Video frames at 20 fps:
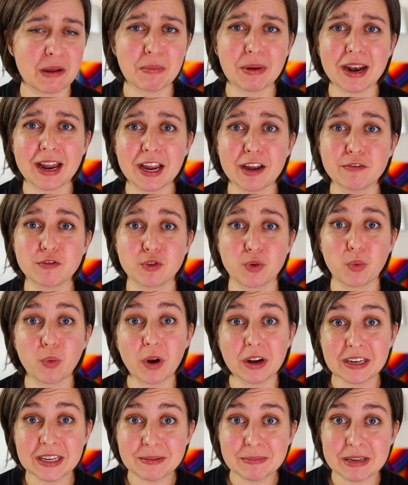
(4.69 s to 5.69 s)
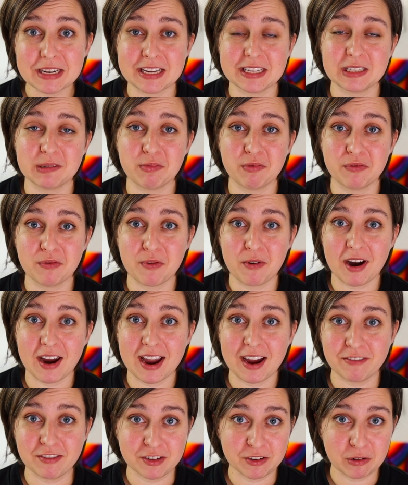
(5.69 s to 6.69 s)
but I have twenty minutes before I
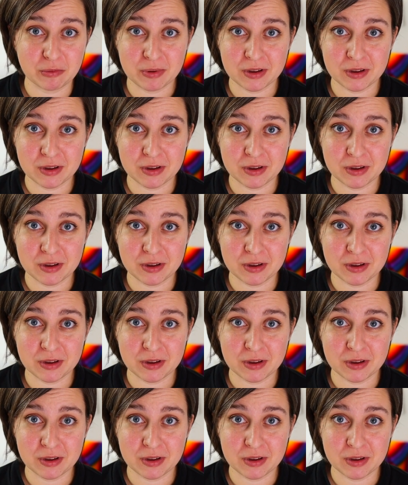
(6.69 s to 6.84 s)
have to go